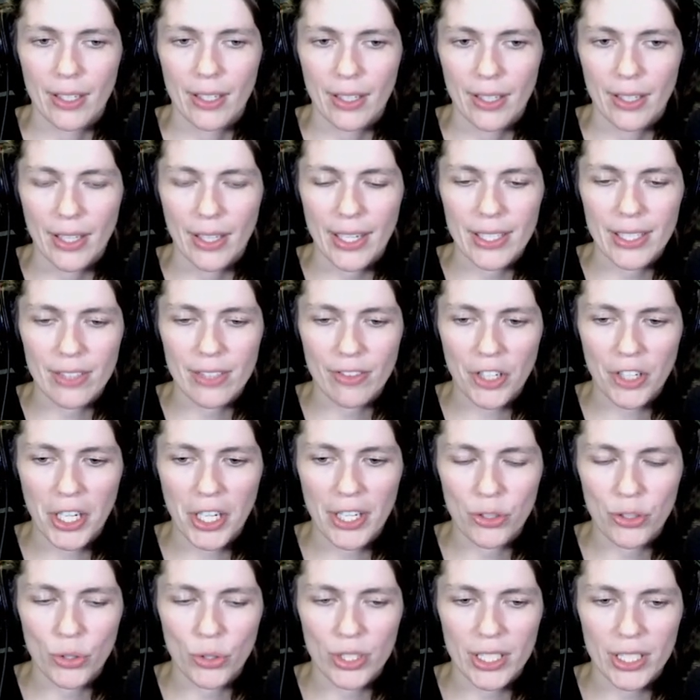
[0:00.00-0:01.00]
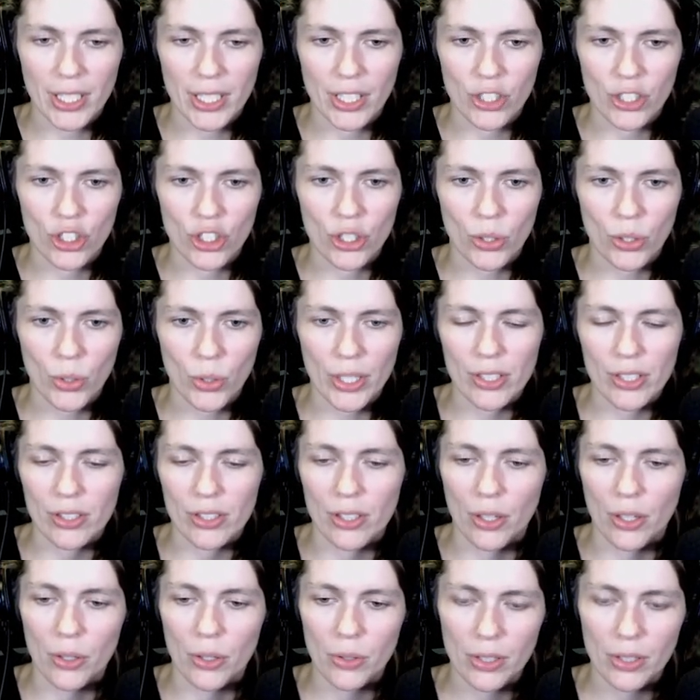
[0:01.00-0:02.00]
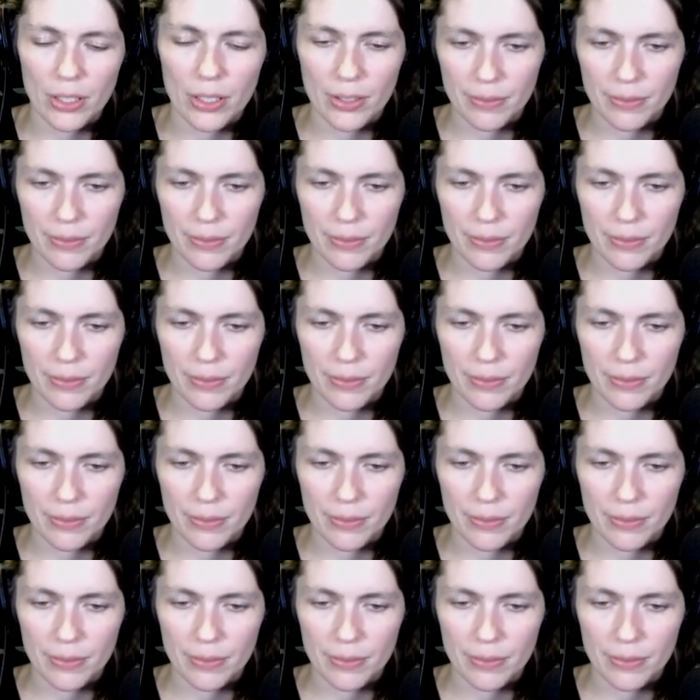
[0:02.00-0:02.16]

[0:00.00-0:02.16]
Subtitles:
That is a very interesting choice, though.